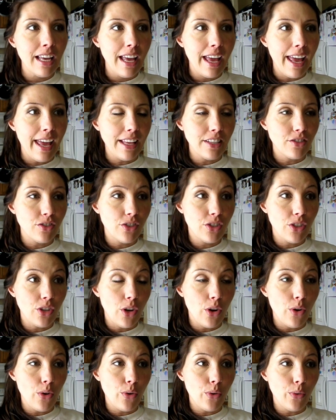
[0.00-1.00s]
And
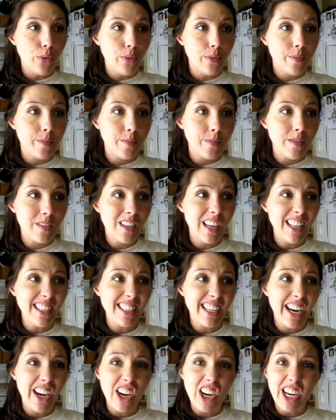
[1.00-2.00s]
so, it's kind of
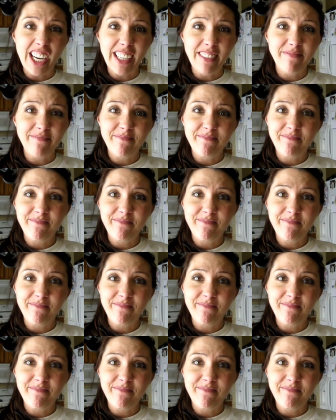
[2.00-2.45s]
scary.